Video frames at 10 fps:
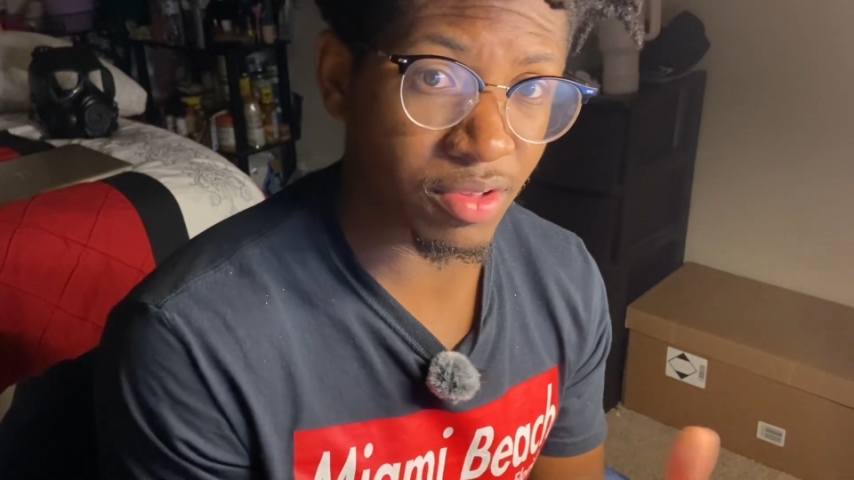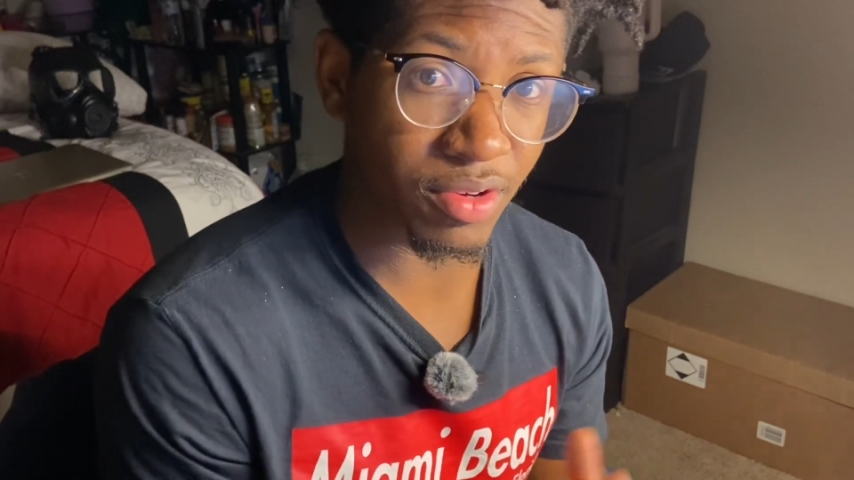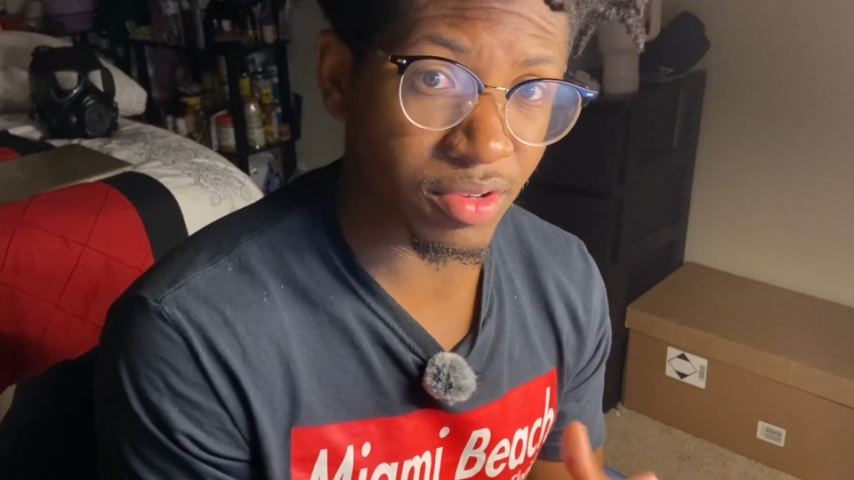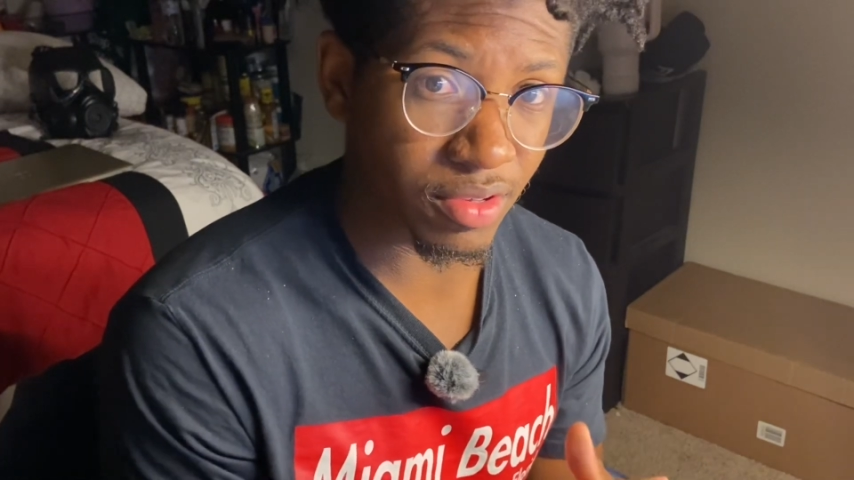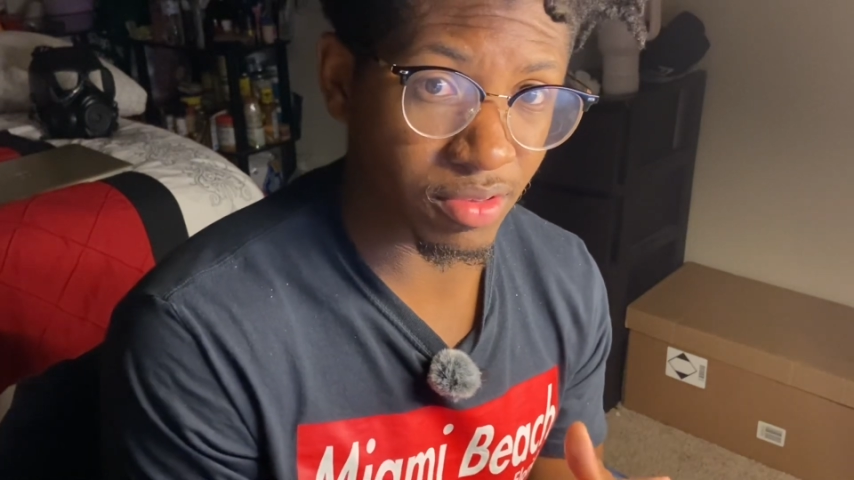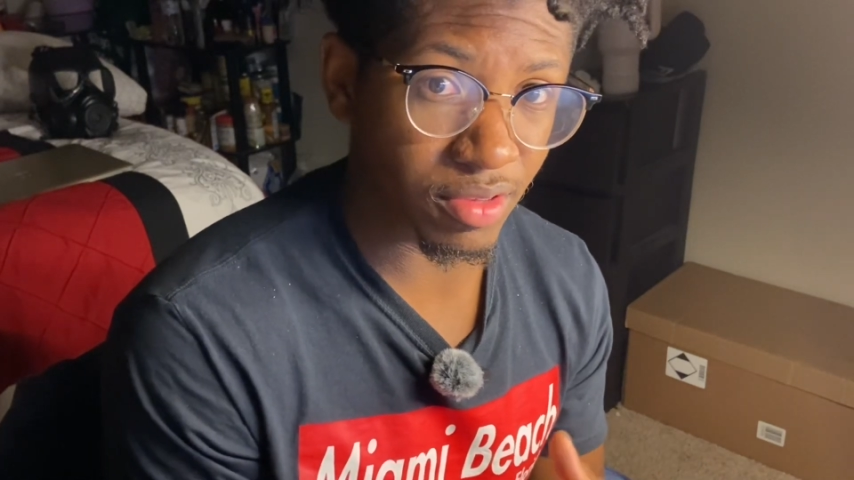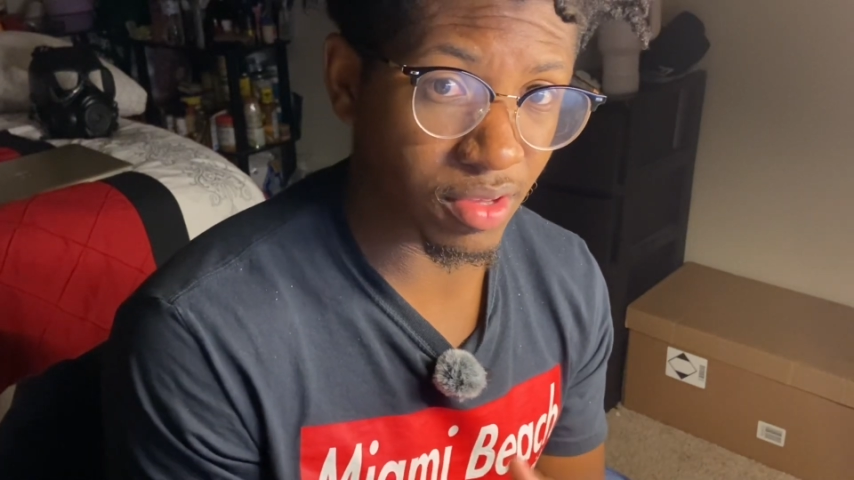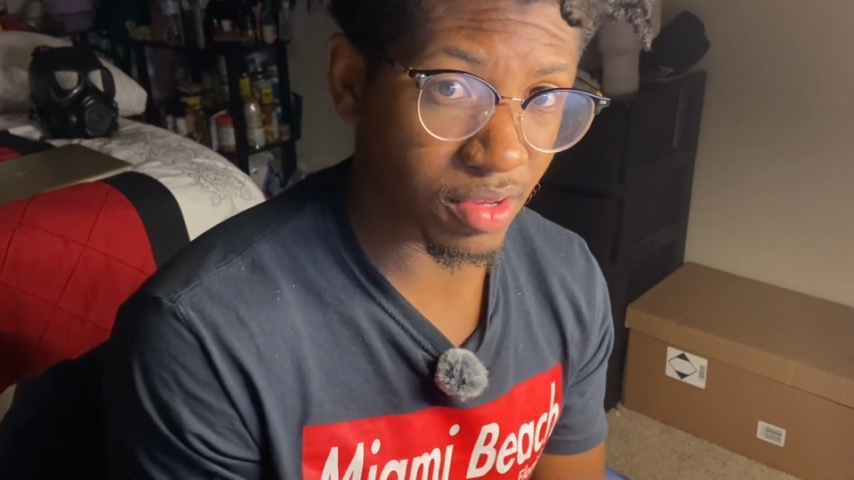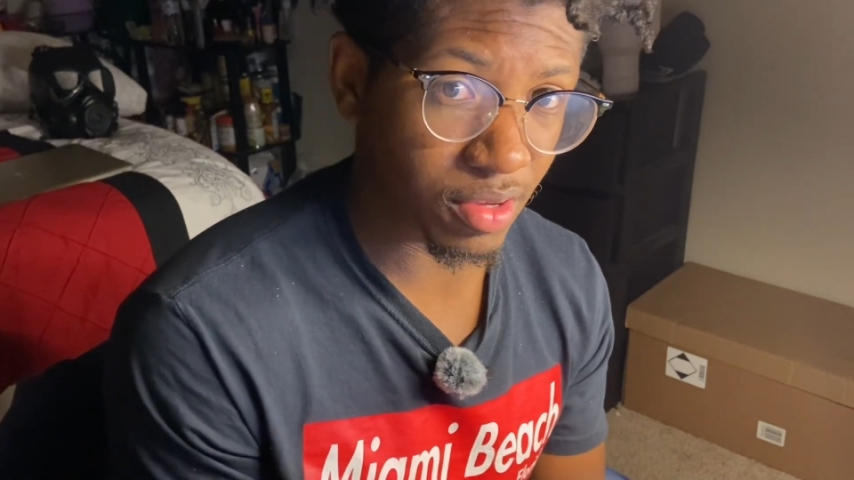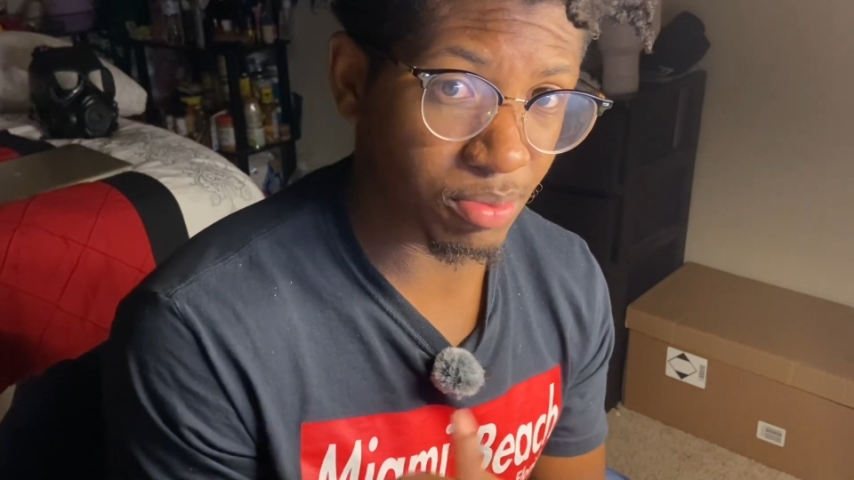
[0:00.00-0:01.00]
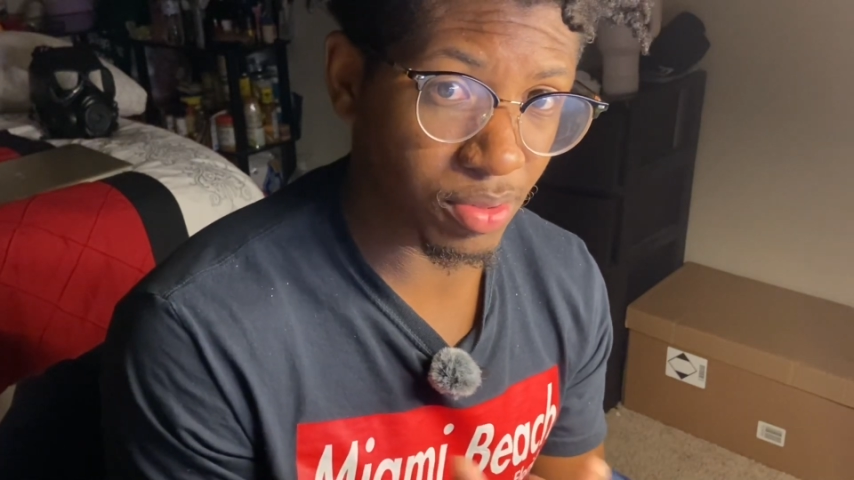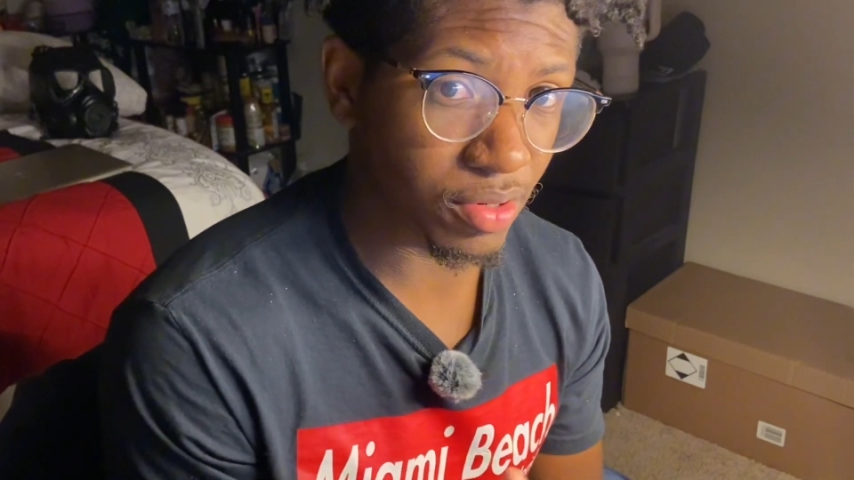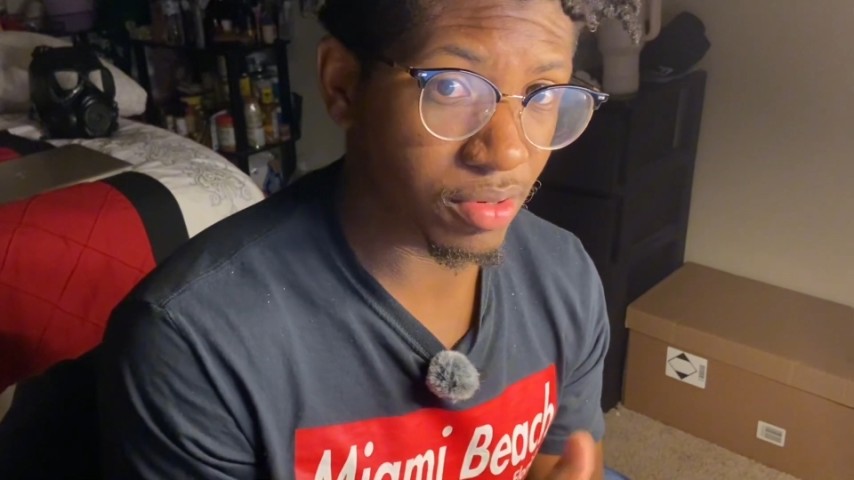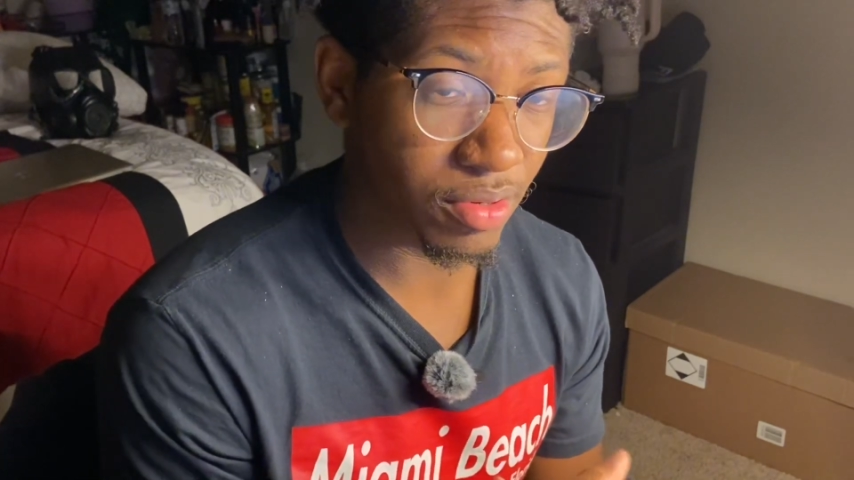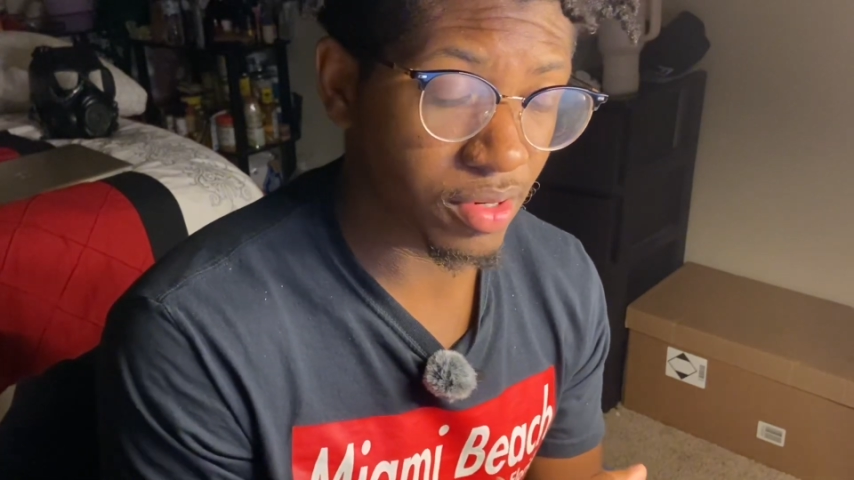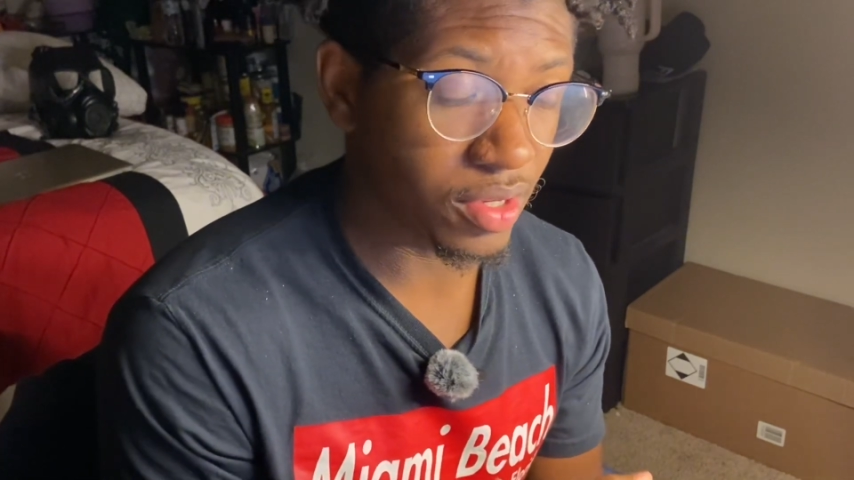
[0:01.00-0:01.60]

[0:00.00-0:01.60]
they're on a computer.